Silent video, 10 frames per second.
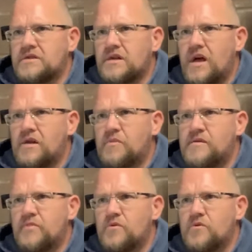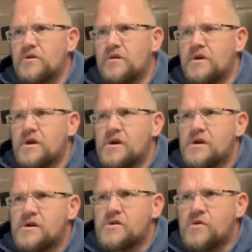A lot of people will.
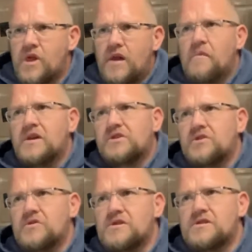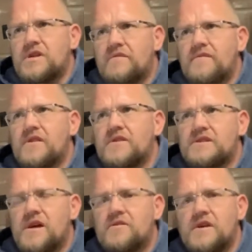A lot of my students, I found this
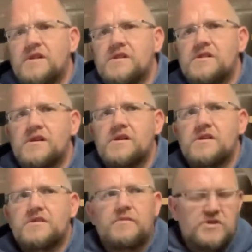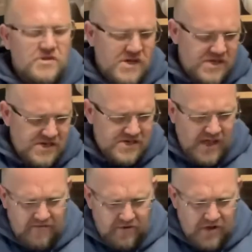out that especially at this
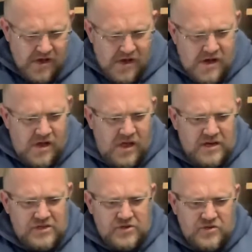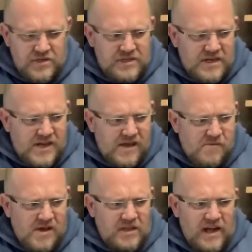level, a lot of students that take
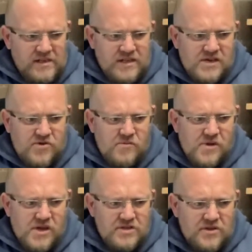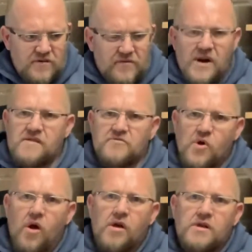my class, they do it because they're afraid of
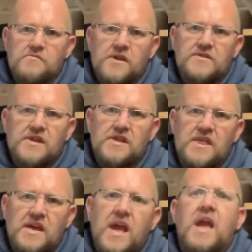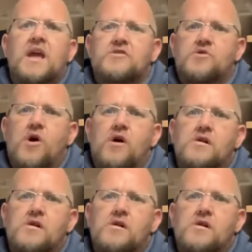drawing. They say that they can't draw.